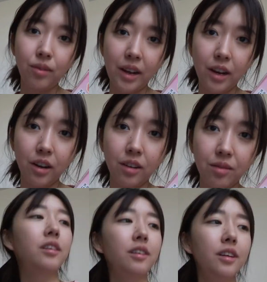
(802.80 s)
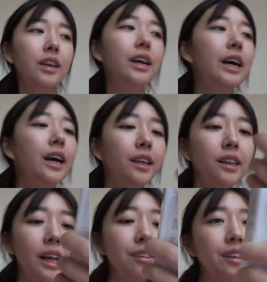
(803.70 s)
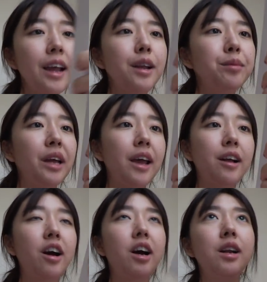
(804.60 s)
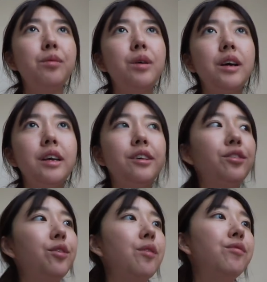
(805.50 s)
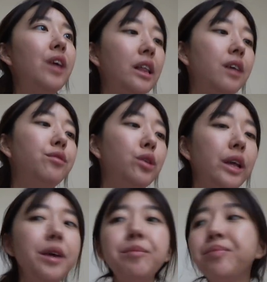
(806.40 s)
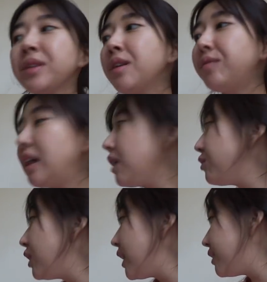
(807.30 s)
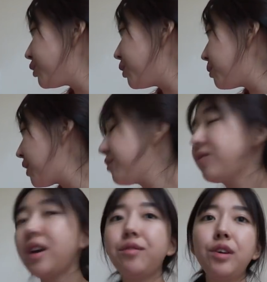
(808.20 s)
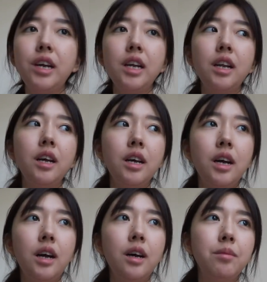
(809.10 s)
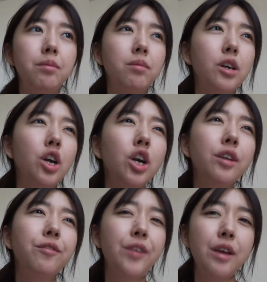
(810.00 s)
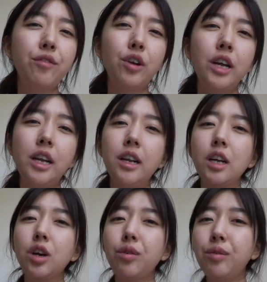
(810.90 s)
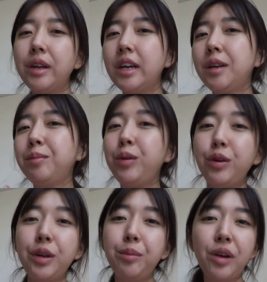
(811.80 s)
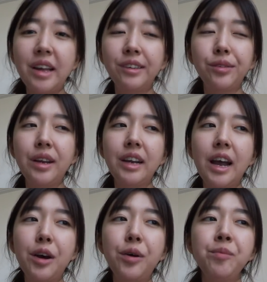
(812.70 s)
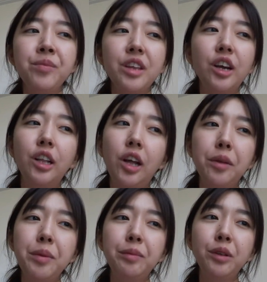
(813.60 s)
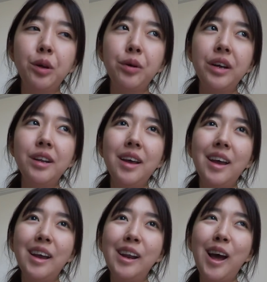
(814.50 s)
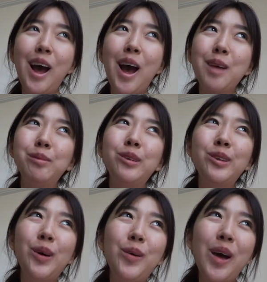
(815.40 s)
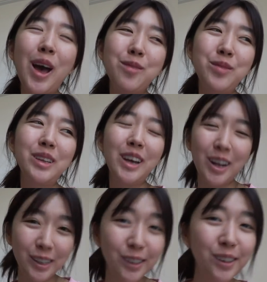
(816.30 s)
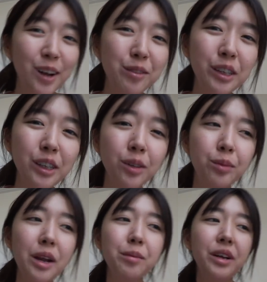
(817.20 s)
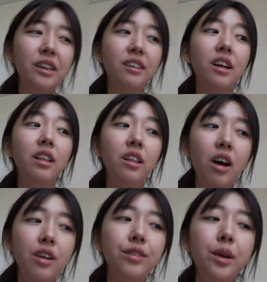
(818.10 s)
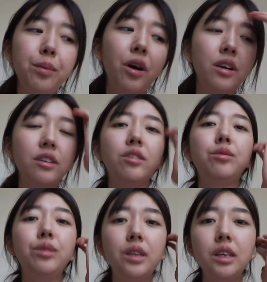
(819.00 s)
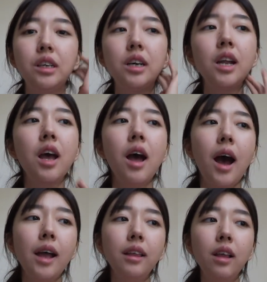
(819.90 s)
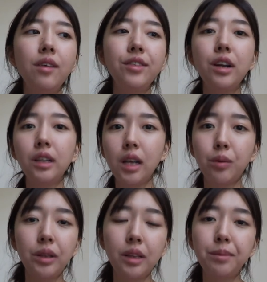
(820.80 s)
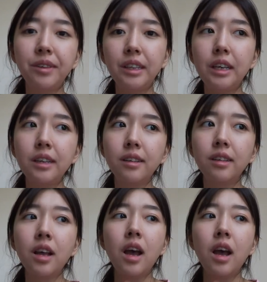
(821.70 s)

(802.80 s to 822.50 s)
Right here. The last item that I got is from Vala Vole. Vala Vole is one of my favorite current favorite Korean beauty brands right now. Not a lot of people know it, and I'm so happy that I discovered this brand because a lot of their products are really good. I love their liquid lipsticks.